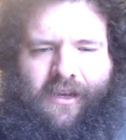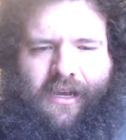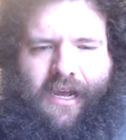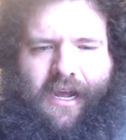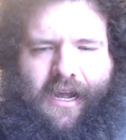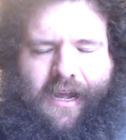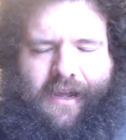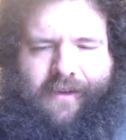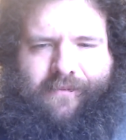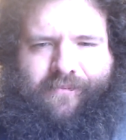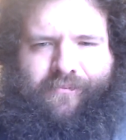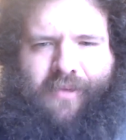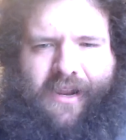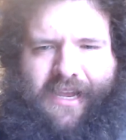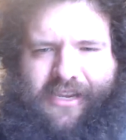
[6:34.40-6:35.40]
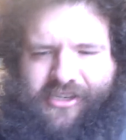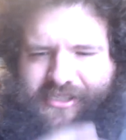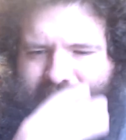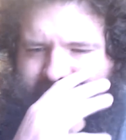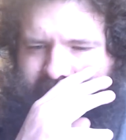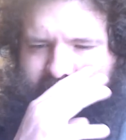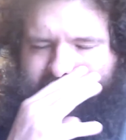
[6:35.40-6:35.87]
But he
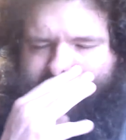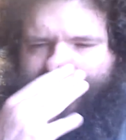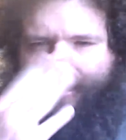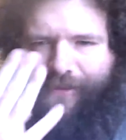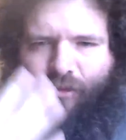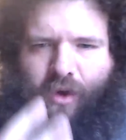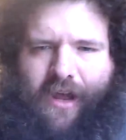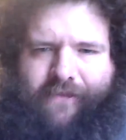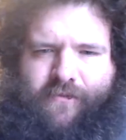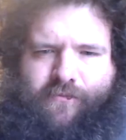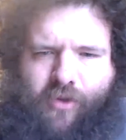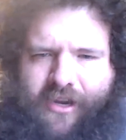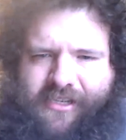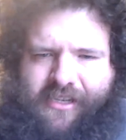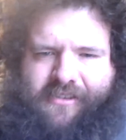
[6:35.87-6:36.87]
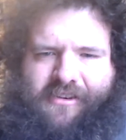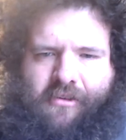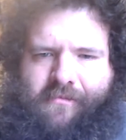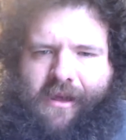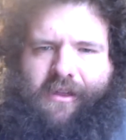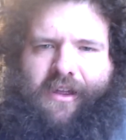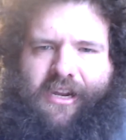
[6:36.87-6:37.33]
just has a distinctive way of embracing his
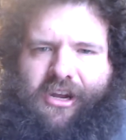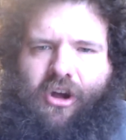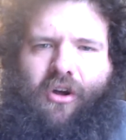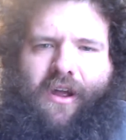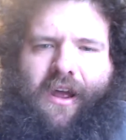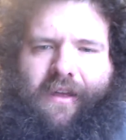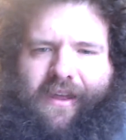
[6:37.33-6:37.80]
own melancholy.